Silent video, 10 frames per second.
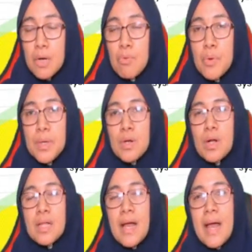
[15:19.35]
We will
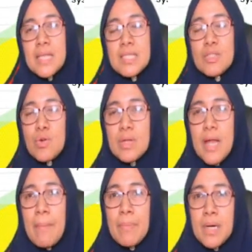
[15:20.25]
call as node
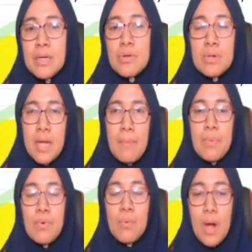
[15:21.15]
number
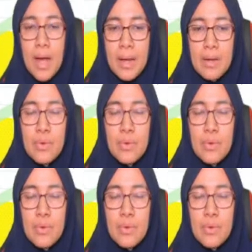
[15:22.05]
1,